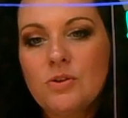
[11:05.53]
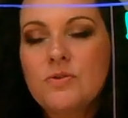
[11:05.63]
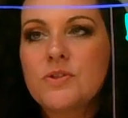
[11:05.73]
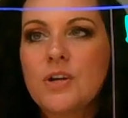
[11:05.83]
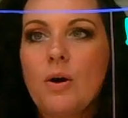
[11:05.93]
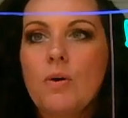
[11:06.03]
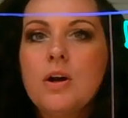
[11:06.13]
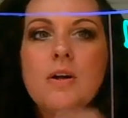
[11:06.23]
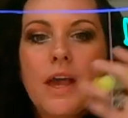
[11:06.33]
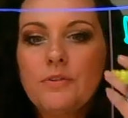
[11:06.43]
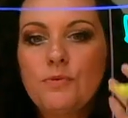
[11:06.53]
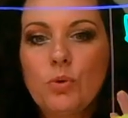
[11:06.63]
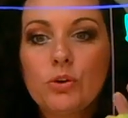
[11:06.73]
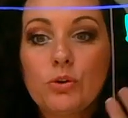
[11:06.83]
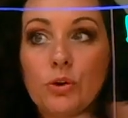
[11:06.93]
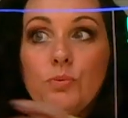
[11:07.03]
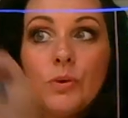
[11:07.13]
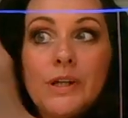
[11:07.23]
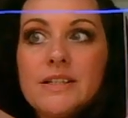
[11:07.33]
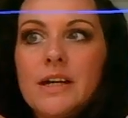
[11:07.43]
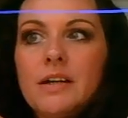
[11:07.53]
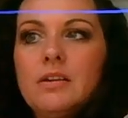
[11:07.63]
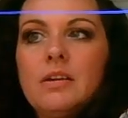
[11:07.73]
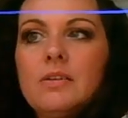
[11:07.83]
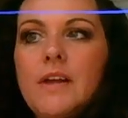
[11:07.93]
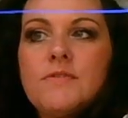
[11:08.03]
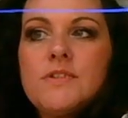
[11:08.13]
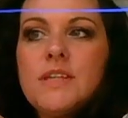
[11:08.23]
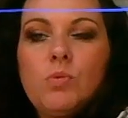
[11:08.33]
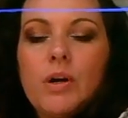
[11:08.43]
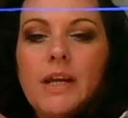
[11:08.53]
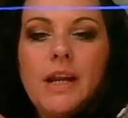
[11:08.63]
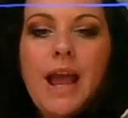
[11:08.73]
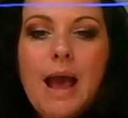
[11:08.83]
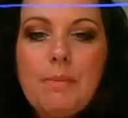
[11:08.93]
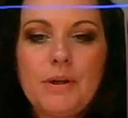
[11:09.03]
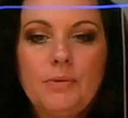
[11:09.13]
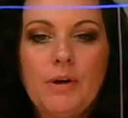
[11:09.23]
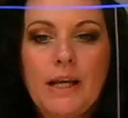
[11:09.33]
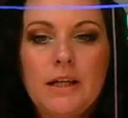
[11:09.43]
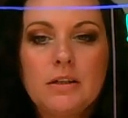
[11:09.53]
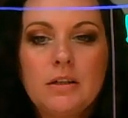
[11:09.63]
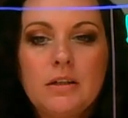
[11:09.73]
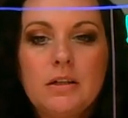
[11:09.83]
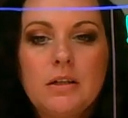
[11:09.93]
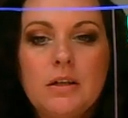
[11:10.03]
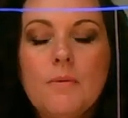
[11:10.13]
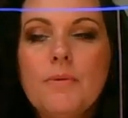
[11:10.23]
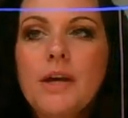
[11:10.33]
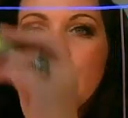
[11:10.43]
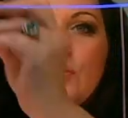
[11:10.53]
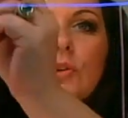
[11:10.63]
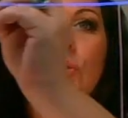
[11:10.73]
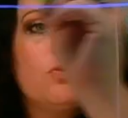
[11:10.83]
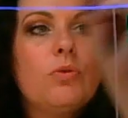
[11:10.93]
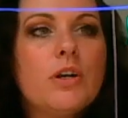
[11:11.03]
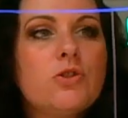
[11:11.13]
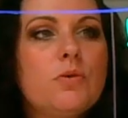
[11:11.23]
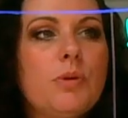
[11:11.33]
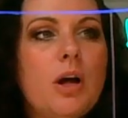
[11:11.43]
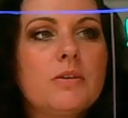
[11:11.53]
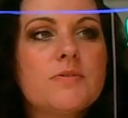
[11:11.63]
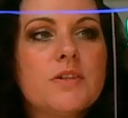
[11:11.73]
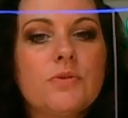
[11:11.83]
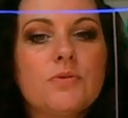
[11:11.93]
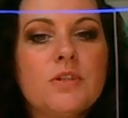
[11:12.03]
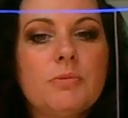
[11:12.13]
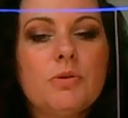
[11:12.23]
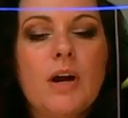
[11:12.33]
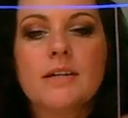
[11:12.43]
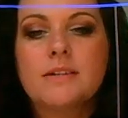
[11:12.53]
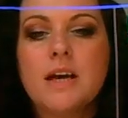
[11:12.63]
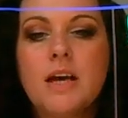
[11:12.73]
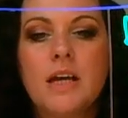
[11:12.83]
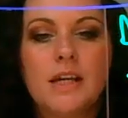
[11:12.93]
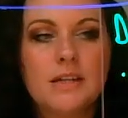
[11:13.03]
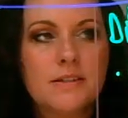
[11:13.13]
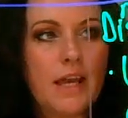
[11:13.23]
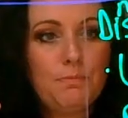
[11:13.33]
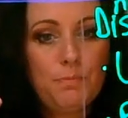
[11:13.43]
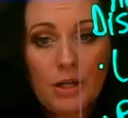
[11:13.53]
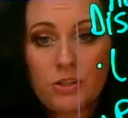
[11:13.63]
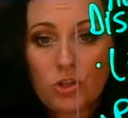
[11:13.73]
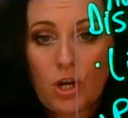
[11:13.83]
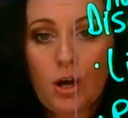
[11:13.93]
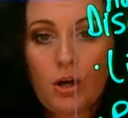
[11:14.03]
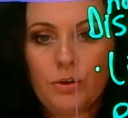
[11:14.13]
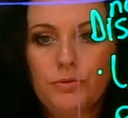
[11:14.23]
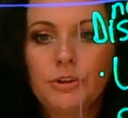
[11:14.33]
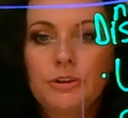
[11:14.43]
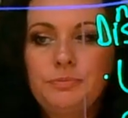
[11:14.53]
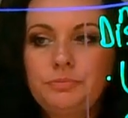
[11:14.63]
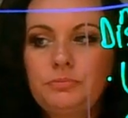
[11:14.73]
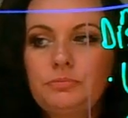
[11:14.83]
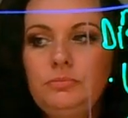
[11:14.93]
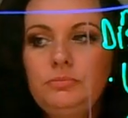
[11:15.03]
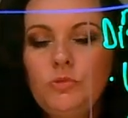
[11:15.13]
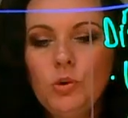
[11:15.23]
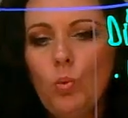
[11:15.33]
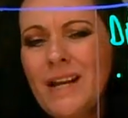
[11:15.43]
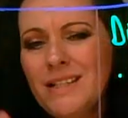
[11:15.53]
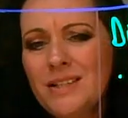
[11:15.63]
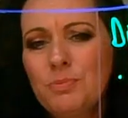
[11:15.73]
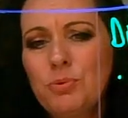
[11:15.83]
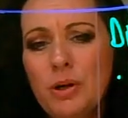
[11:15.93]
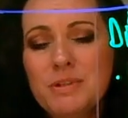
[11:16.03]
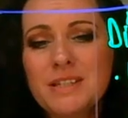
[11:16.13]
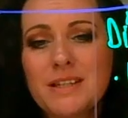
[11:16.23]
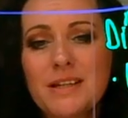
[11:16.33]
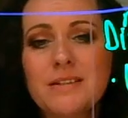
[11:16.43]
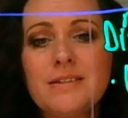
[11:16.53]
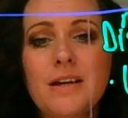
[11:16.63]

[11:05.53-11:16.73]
so, and for good reason. They've seen what can happen, right? And then the Congressional Bloc of Southern Democrats is a bunch of white supremacist